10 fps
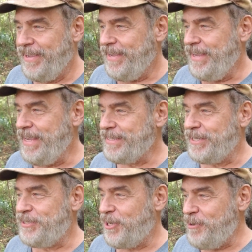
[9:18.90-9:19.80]
he's a
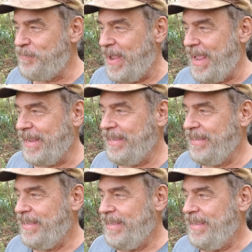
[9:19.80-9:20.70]
dirtbag.
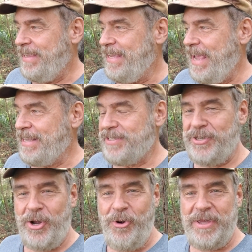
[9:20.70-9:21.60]
He has
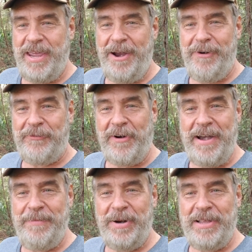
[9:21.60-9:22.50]
no care for
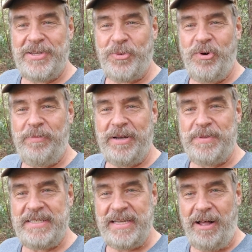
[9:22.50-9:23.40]
anybody in this world but
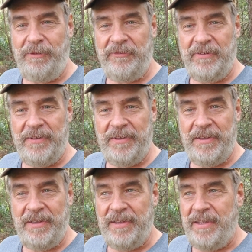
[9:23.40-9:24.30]
himself.
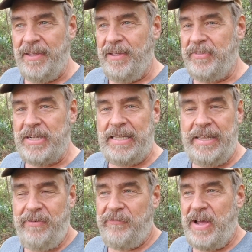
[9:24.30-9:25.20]
The
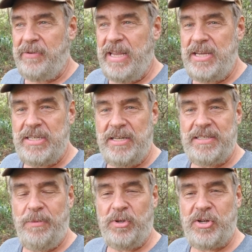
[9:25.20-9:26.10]
Clinton Foundation is
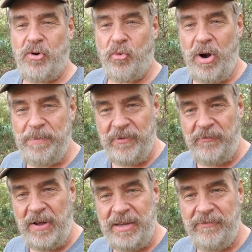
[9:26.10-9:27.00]
the most corrupt
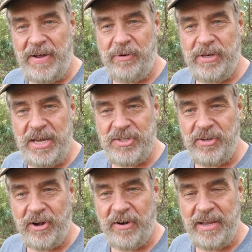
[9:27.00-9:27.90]
fucking foundation
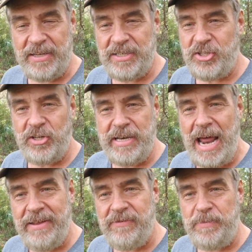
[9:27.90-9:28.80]
there is. It should
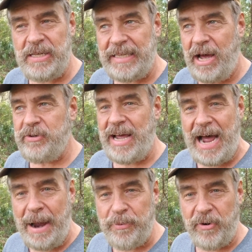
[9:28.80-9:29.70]
not even be allowed to
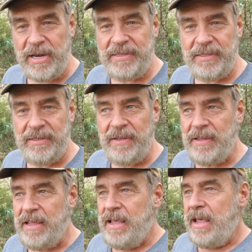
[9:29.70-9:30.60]
operate.
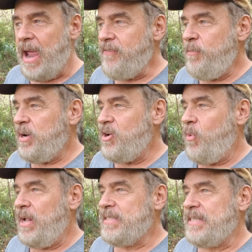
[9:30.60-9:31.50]
Everybody who
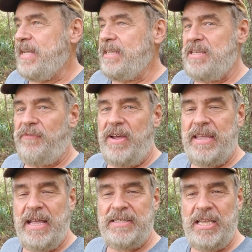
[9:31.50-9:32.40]
wants to testify
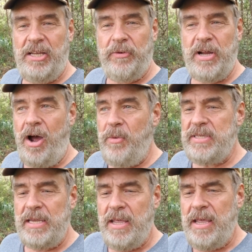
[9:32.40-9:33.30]
against Hillary
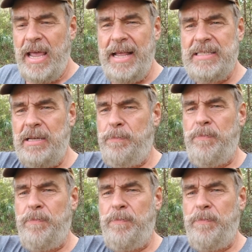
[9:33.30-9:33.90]
always ends up